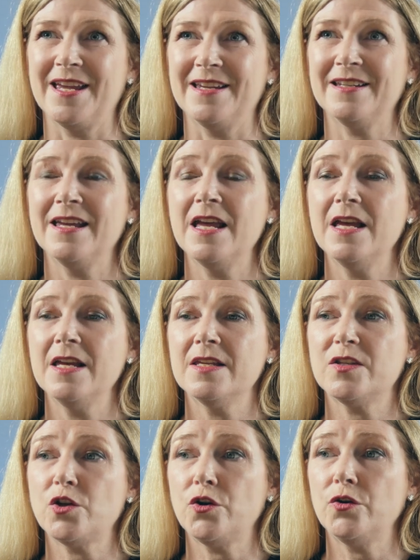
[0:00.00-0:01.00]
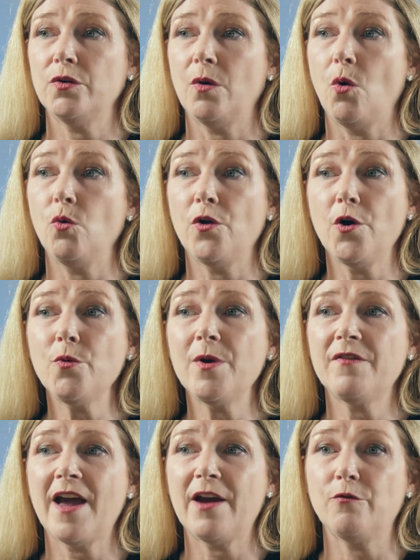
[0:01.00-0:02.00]
yet. So, although
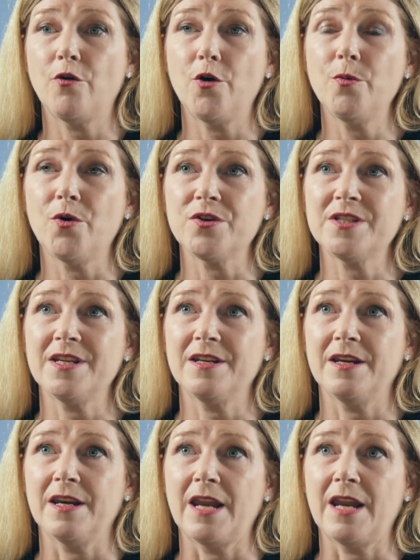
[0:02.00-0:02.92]
we've had robots in